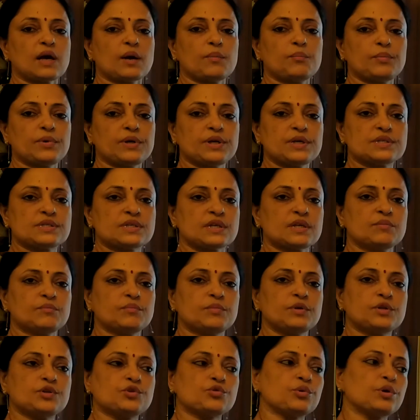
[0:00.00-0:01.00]

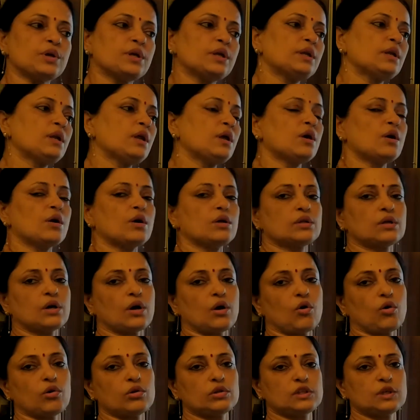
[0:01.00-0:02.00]
competition between
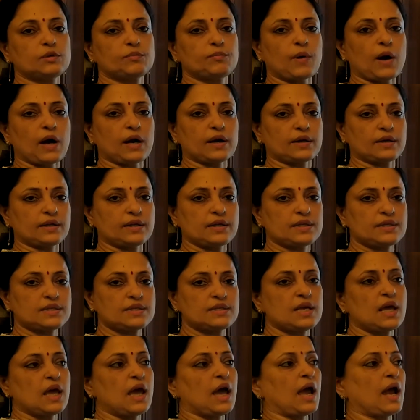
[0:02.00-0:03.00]
all the
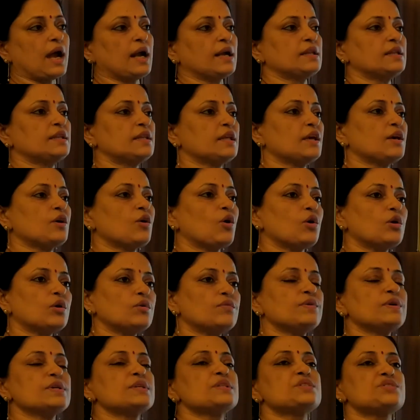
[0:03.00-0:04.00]
parties, and they
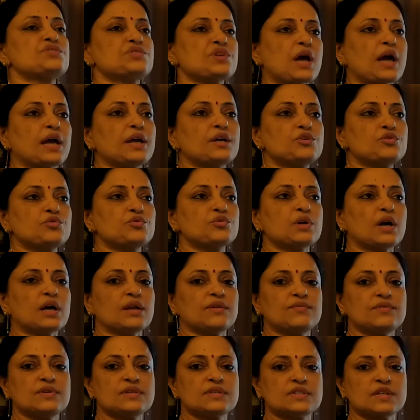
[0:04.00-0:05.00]
always try to
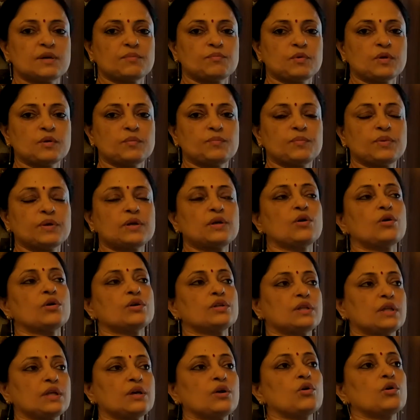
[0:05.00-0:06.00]
convince the people,
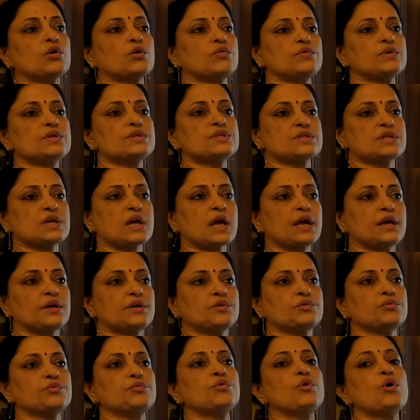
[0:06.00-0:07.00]
or they always
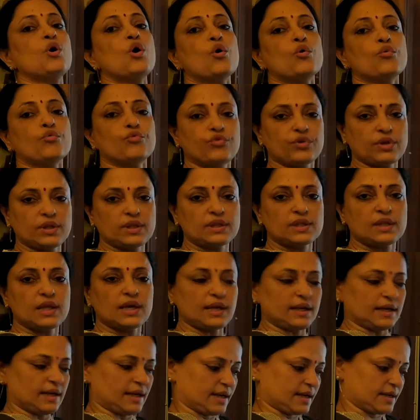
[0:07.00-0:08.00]
try to win
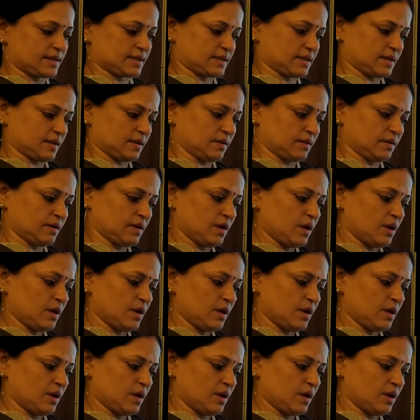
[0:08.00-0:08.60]
the election.